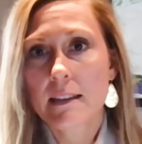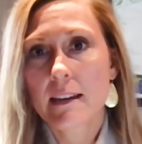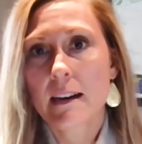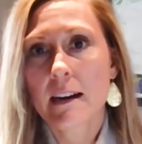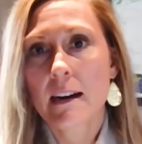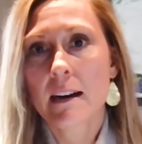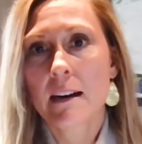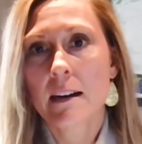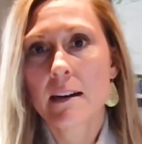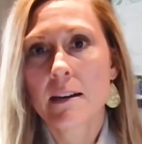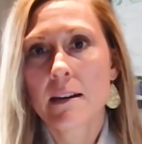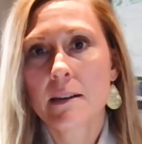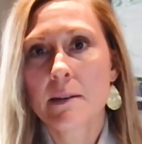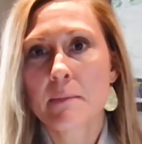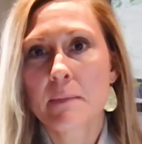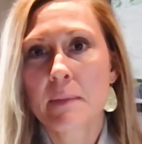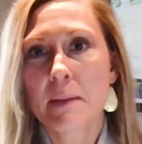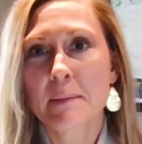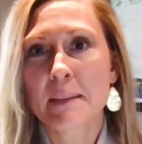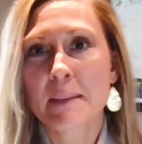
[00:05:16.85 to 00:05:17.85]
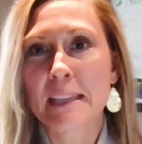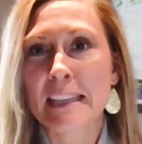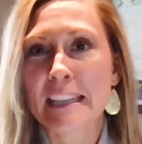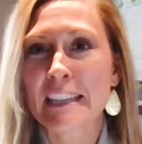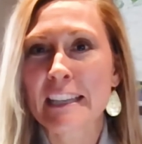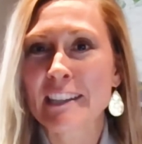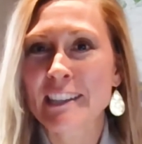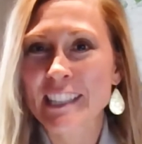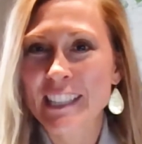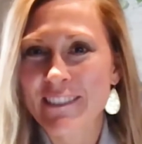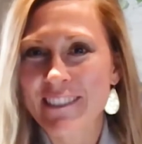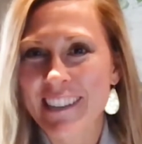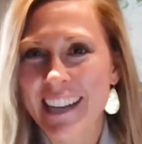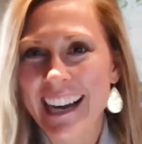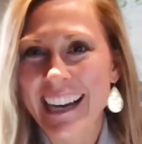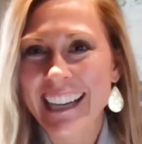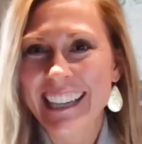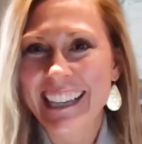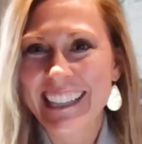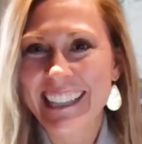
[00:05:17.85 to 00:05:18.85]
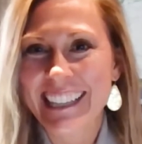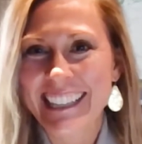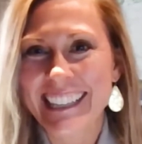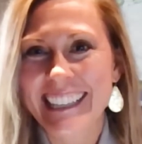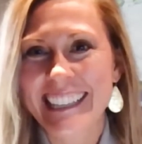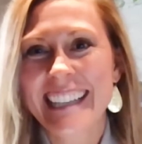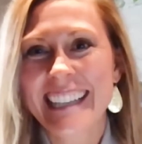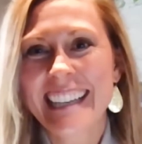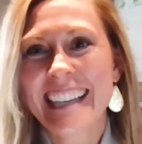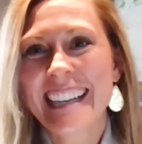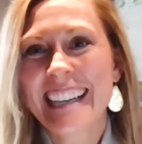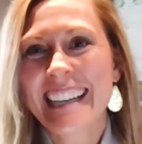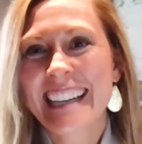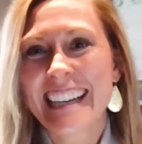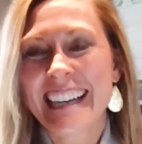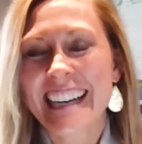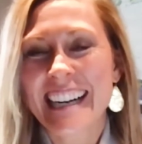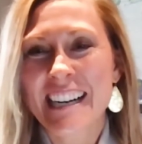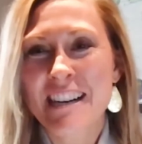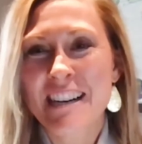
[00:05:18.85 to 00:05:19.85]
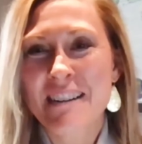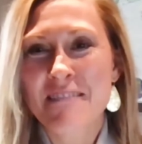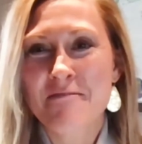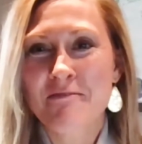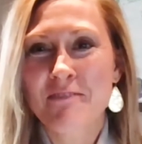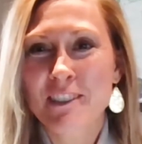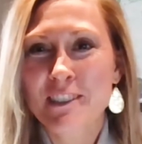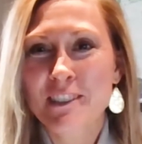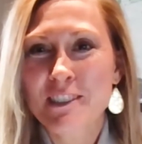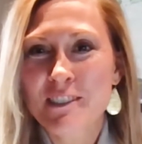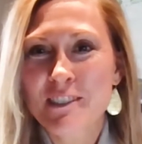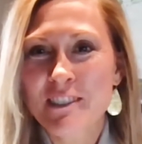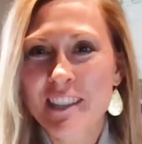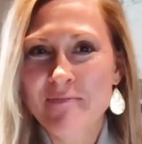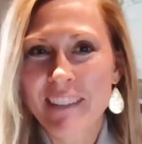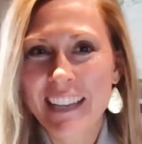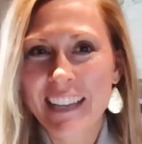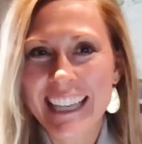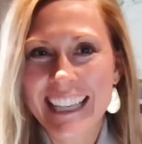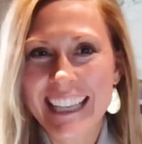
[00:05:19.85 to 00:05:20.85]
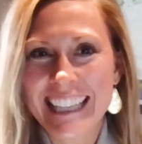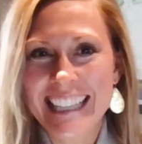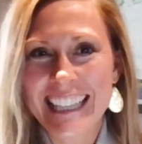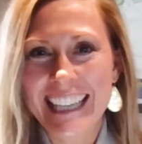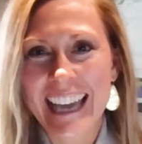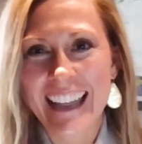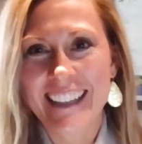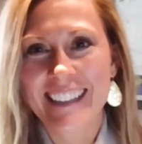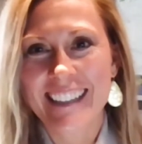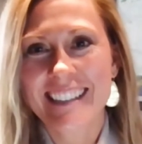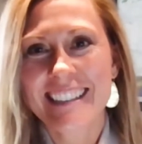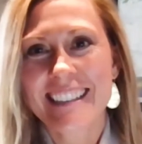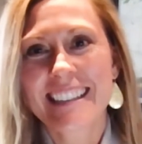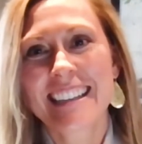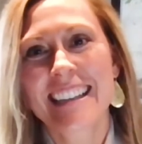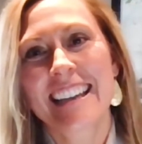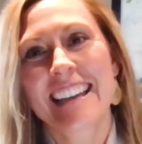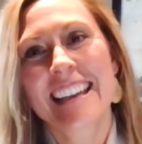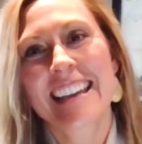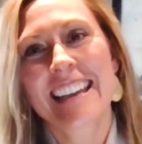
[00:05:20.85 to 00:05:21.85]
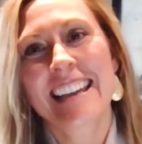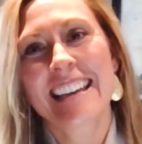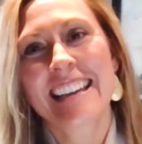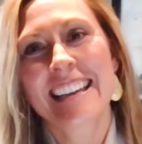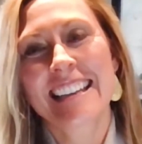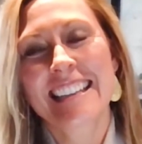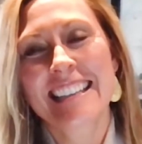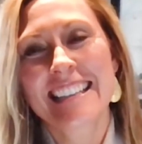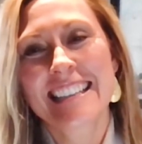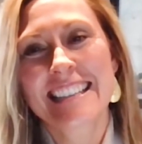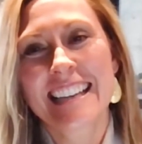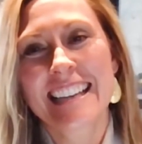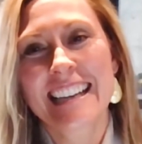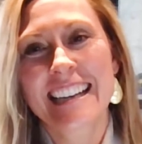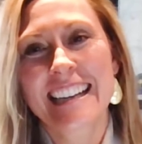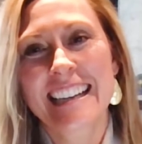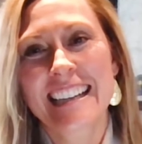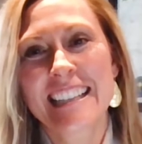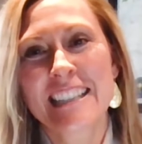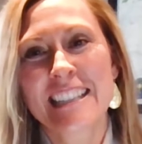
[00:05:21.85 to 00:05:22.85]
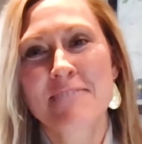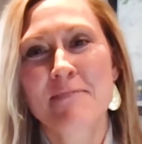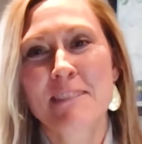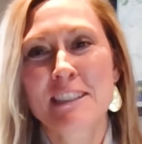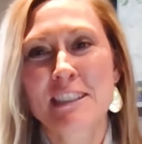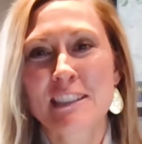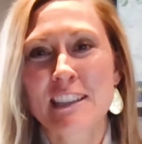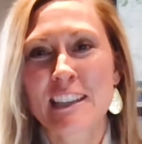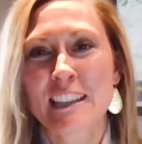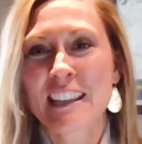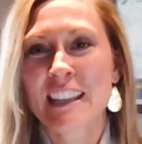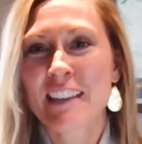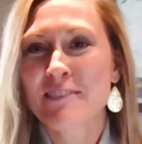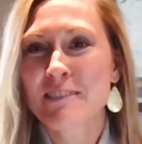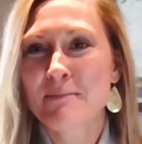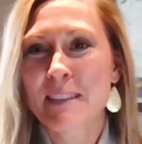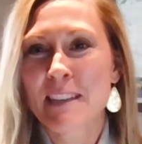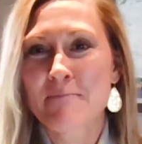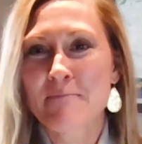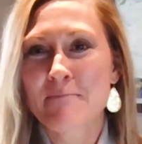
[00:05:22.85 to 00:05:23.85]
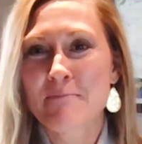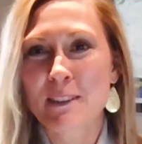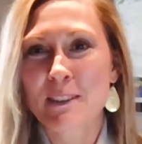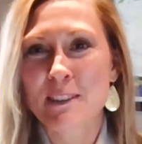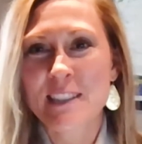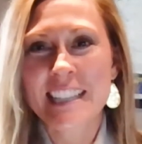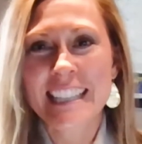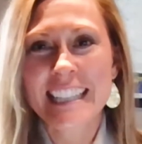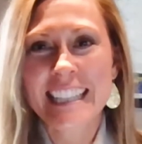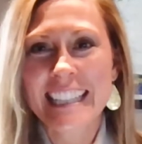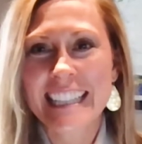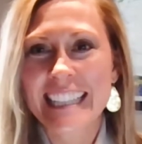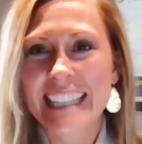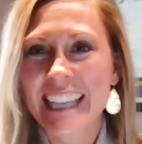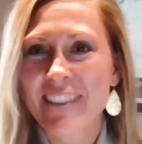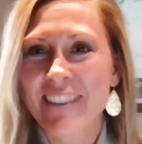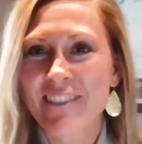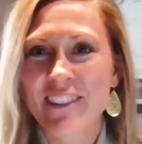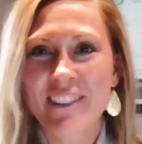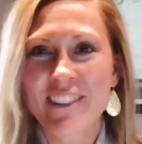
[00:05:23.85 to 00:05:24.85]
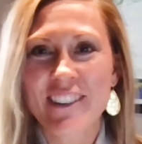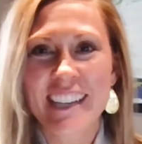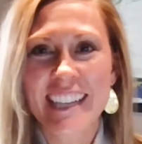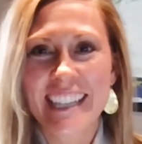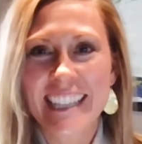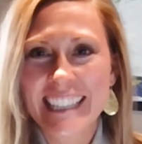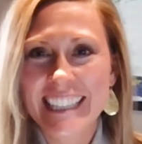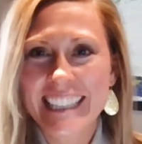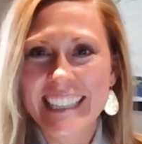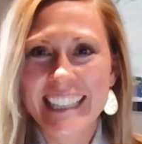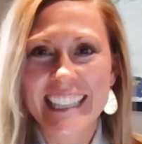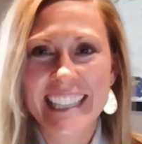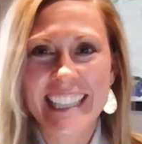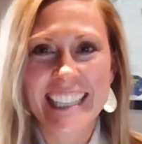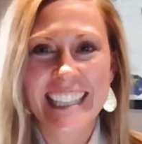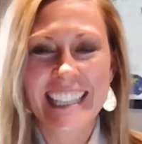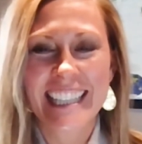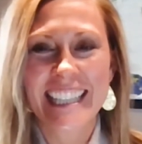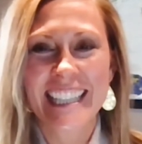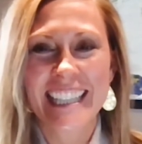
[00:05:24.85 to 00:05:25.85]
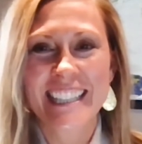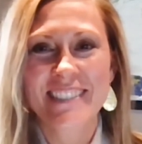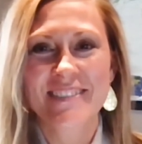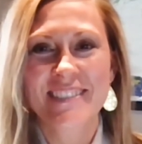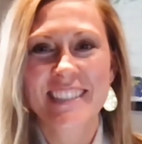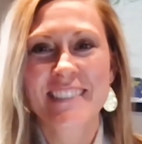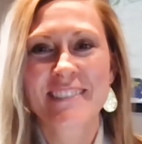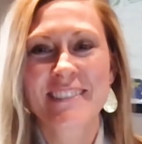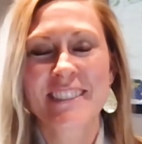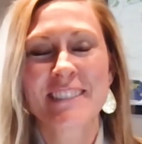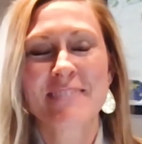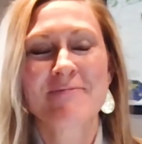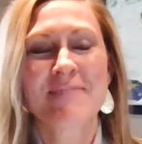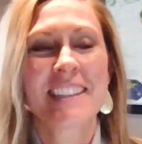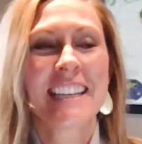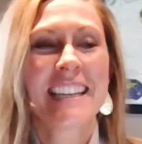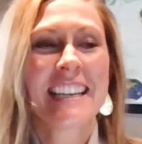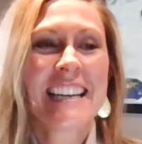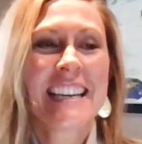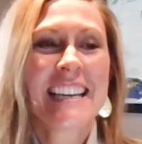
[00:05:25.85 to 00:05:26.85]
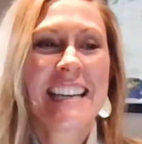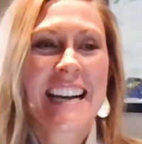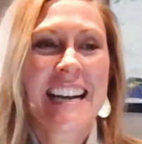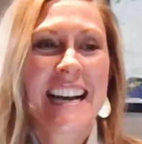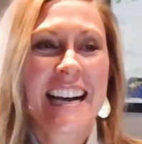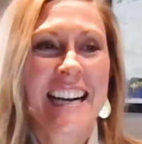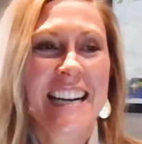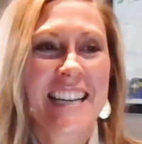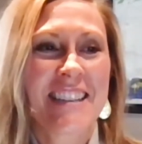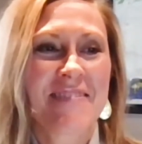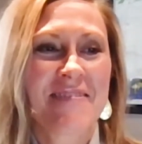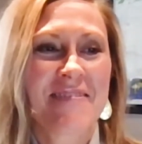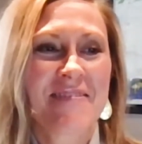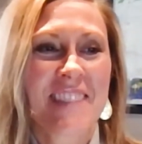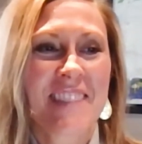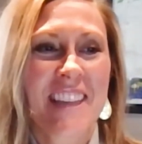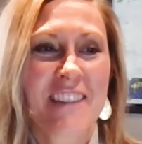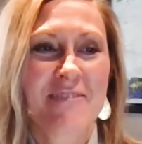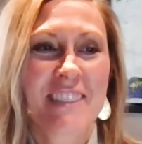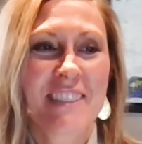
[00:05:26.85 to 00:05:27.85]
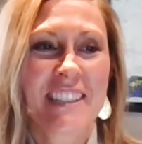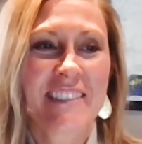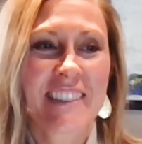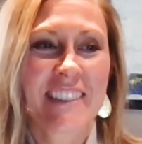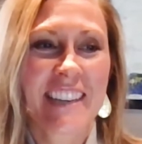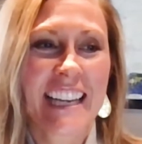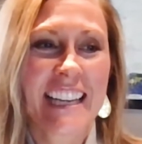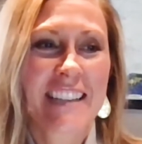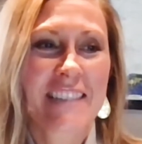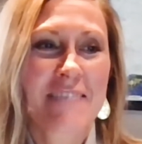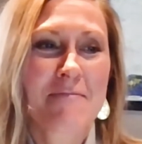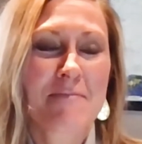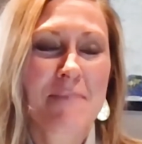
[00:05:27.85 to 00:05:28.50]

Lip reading: I mean, here you and I are virtually meeting together, and as much as I'd love to be in person and give you a hug and regroup, that'd be great.